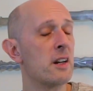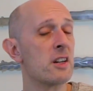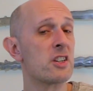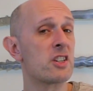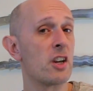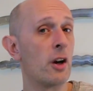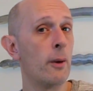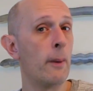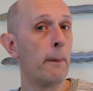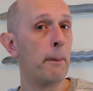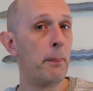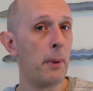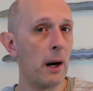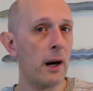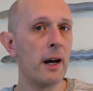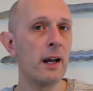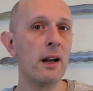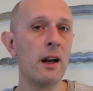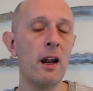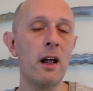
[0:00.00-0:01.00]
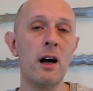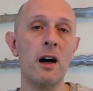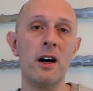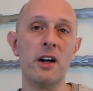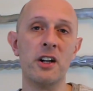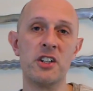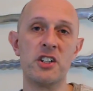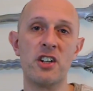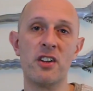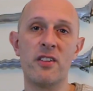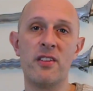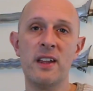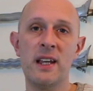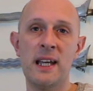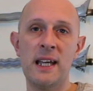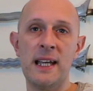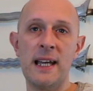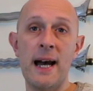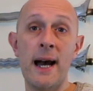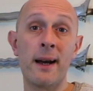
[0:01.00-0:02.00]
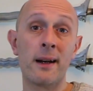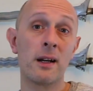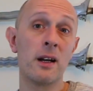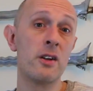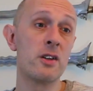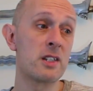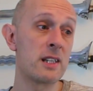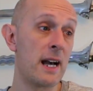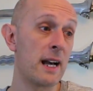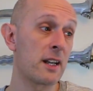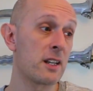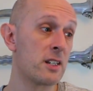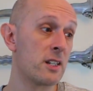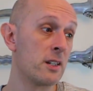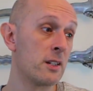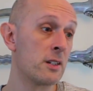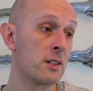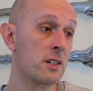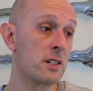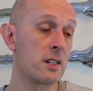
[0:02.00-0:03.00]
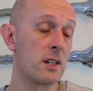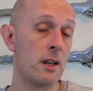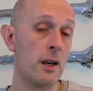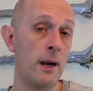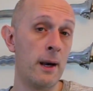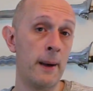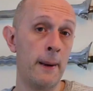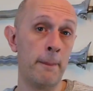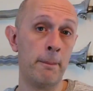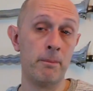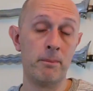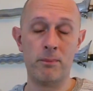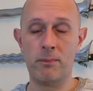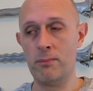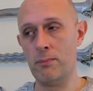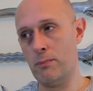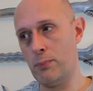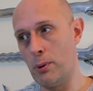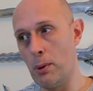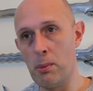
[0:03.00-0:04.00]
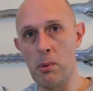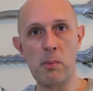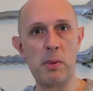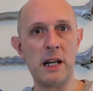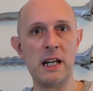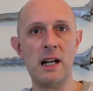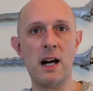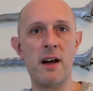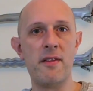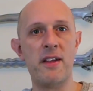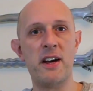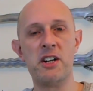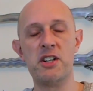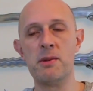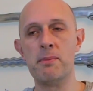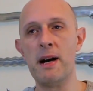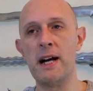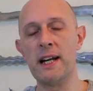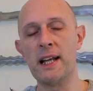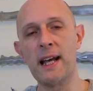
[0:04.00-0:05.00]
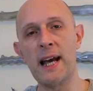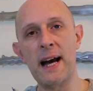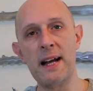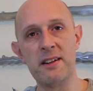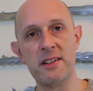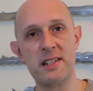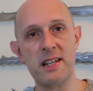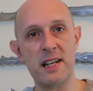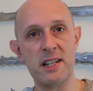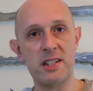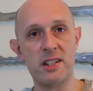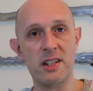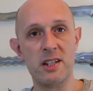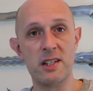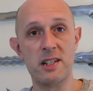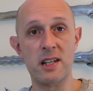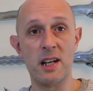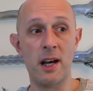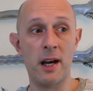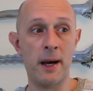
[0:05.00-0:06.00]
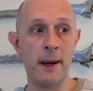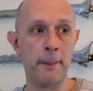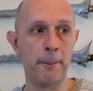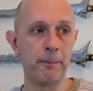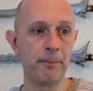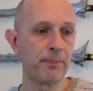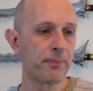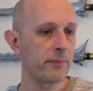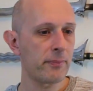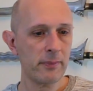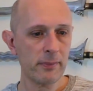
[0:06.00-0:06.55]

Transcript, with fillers: So, by and large, the Anglo Saxons, um, probably like their Germanic ancestors, um,